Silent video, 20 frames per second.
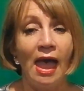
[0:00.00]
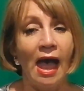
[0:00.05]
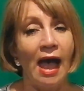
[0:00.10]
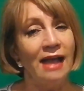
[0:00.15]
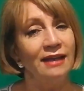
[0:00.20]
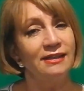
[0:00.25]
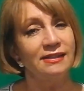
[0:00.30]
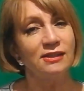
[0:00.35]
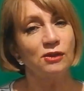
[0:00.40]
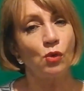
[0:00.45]

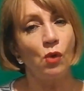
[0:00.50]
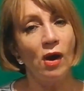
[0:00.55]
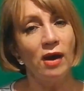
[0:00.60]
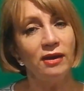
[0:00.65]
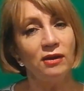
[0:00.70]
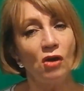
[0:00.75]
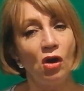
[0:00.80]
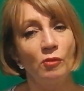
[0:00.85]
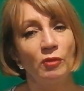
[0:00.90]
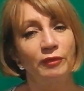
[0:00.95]
And it's
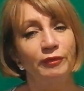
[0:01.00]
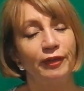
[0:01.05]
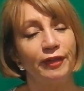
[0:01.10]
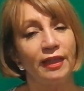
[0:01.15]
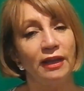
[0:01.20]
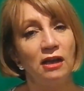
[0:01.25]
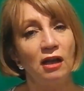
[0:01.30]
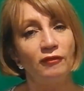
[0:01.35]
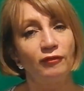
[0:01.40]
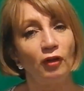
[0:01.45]
quite common for
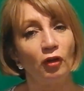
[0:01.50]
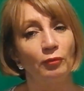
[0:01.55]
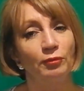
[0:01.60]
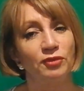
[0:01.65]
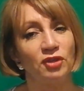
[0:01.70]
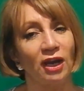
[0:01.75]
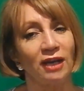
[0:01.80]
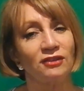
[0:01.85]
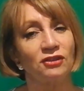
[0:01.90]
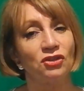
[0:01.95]
the love
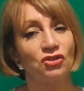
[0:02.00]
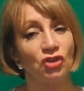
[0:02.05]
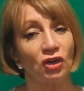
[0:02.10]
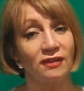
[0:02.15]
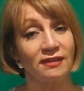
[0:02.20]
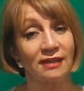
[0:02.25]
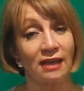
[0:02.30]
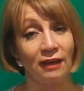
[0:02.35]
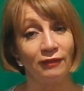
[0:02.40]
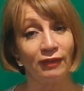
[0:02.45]
object to
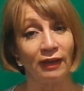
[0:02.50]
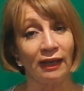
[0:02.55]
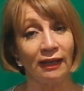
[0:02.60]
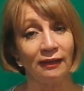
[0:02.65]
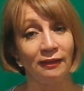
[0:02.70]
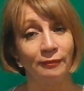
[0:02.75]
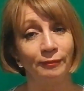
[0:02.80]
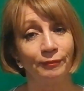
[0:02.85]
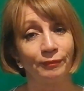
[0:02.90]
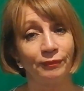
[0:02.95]
just give
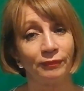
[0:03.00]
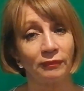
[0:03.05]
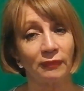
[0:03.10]
in.